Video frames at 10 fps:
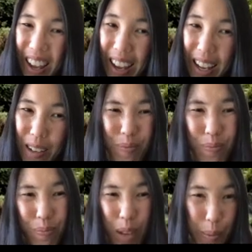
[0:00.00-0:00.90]
and
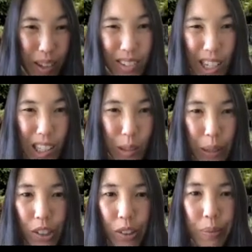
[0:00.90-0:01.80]
maybe it tastes
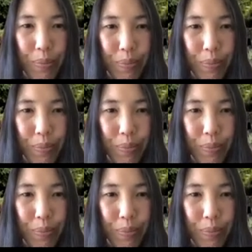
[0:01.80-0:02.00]
better.